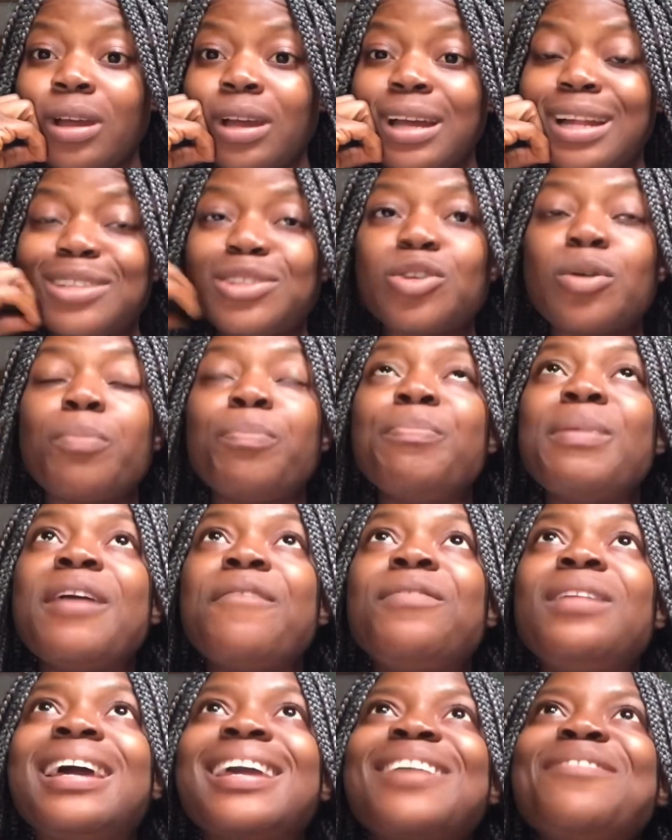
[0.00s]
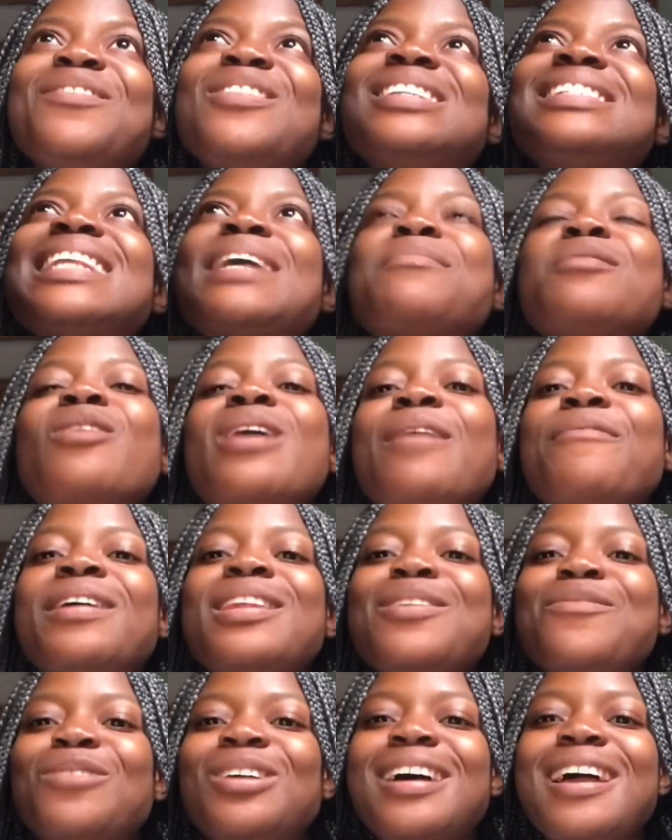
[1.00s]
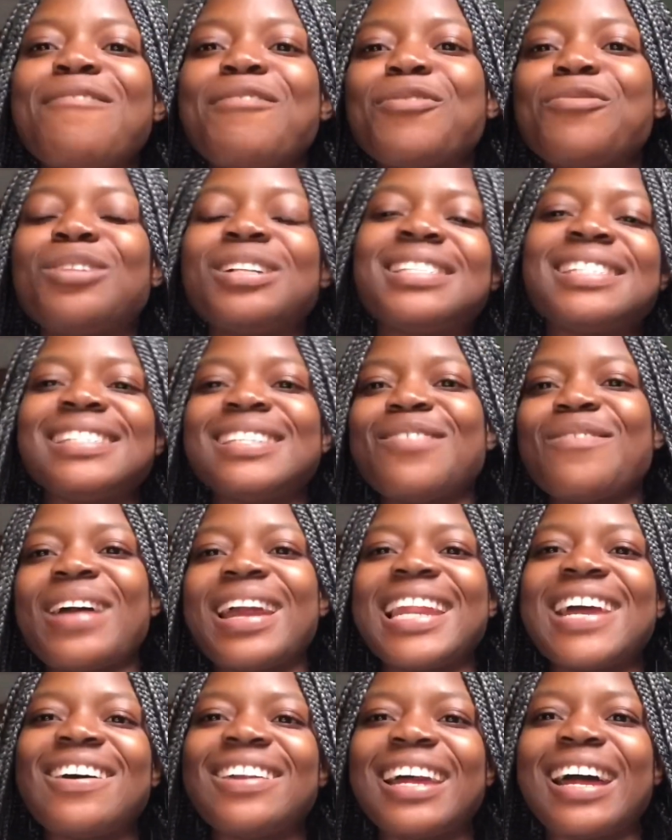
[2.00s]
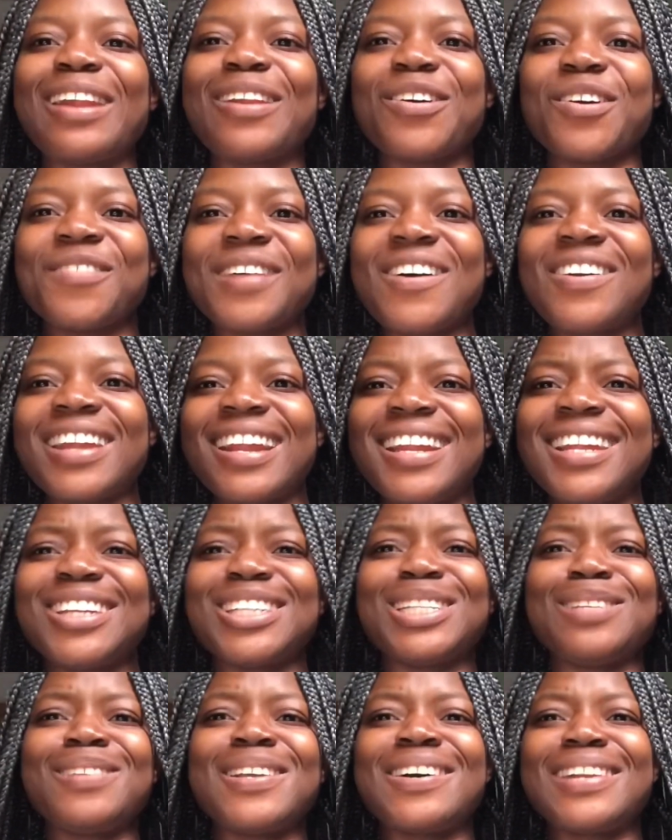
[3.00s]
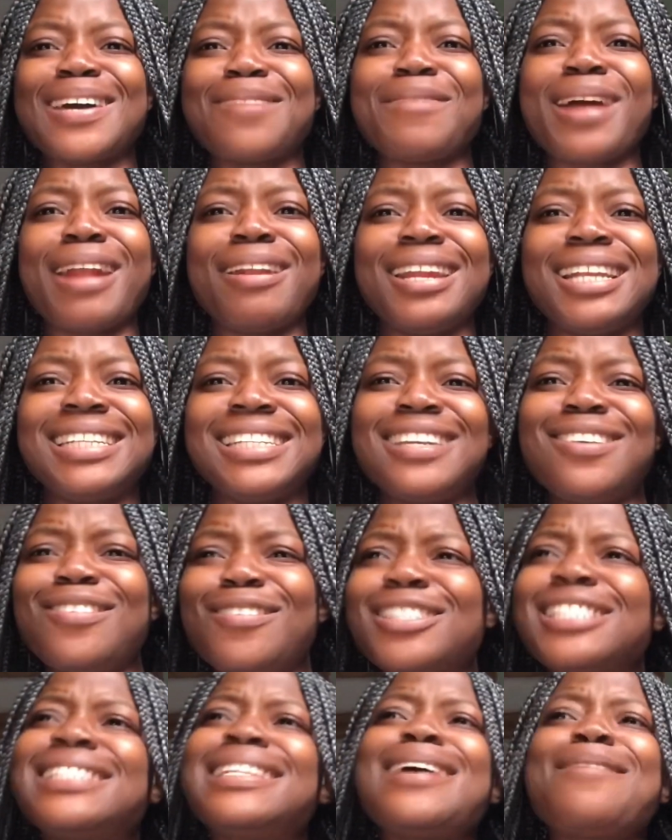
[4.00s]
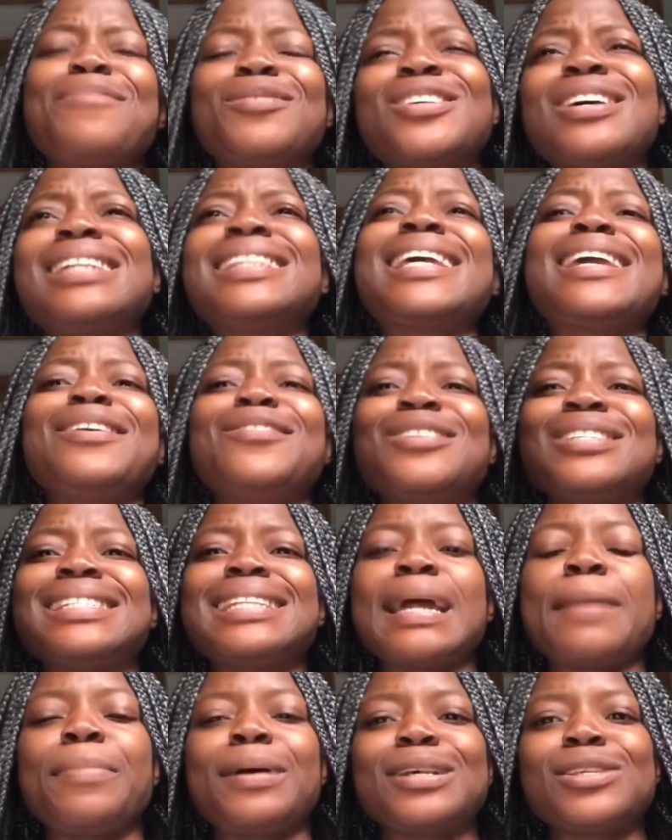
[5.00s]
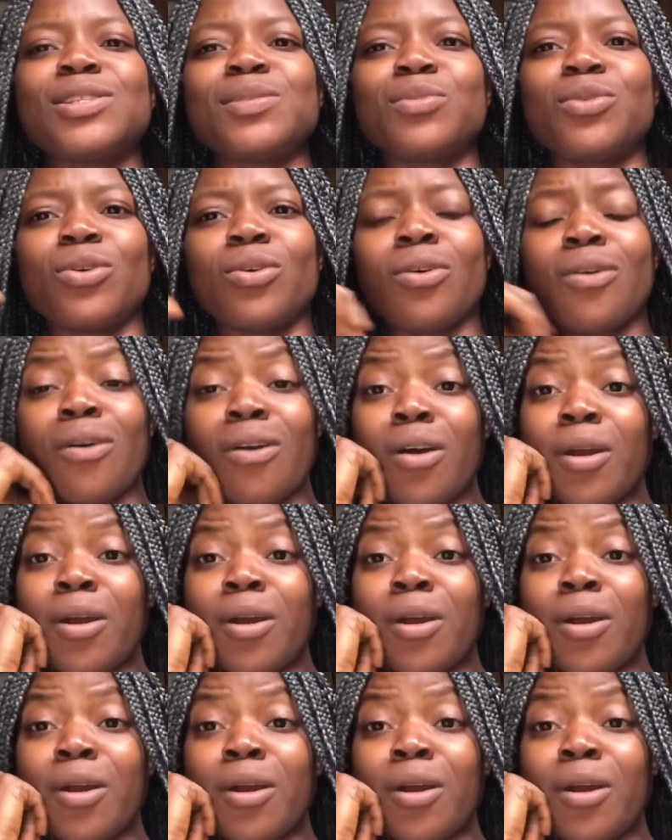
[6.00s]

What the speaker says: And some men feel like if you just slap your wife every once in a while, on a love, on a relationship, on a marriage, you go slap us, can't you go slap us small.